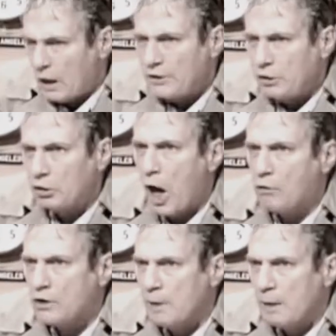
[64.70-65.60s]
to write to your
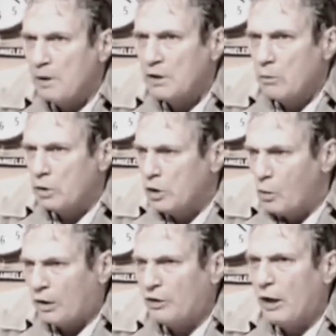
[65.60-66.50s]
congressmen because I
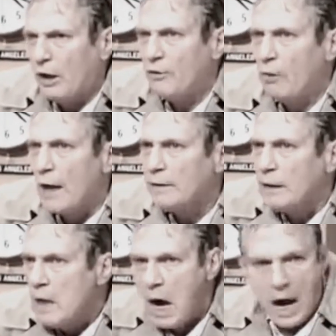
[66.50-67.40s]
wouldn't know what to tell you to
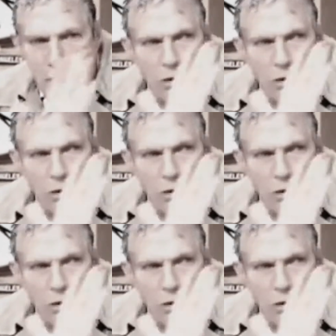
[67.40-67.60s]
write.